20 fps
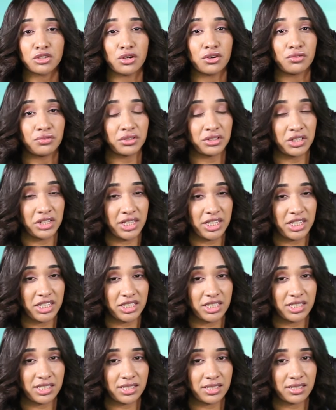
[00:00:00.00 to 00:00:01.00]
over the
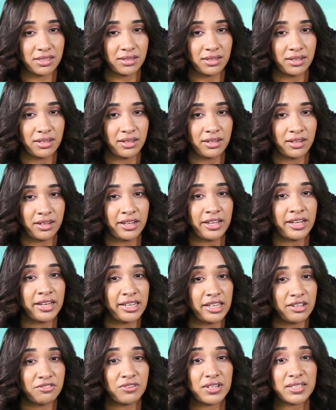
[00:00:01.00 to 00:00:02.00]
years.
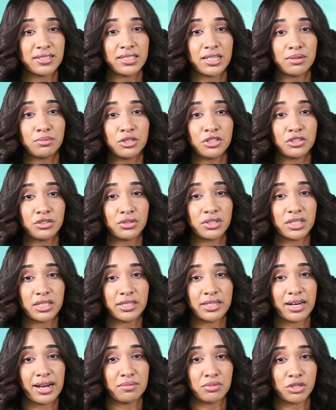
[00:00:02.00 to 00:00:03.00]
Events similar to the
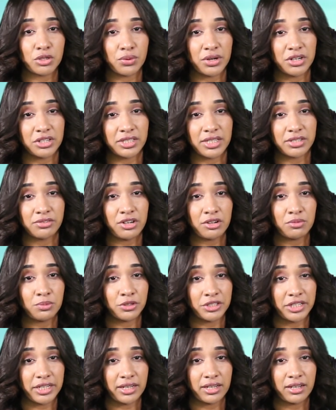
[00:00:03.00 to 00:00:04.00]
Times Square
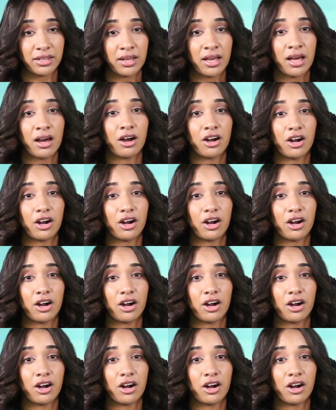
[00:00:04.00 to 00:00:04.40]
ceremony